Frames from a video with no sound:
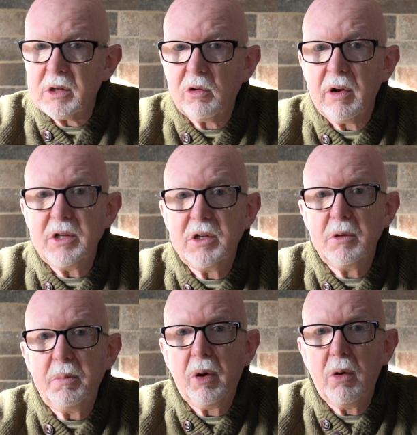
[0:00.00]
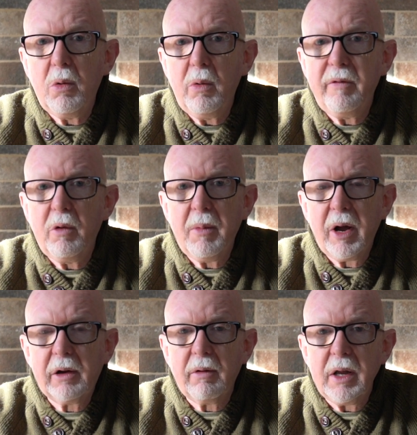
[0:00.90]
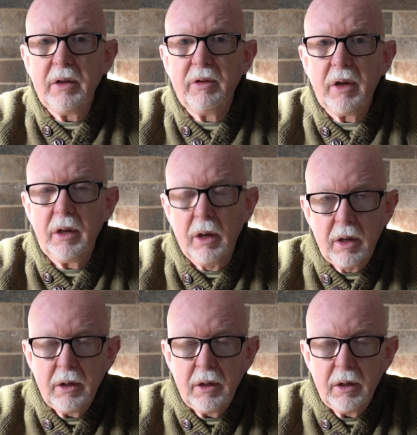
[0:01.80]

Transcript: It's Crazy Dude Paul with all my crazy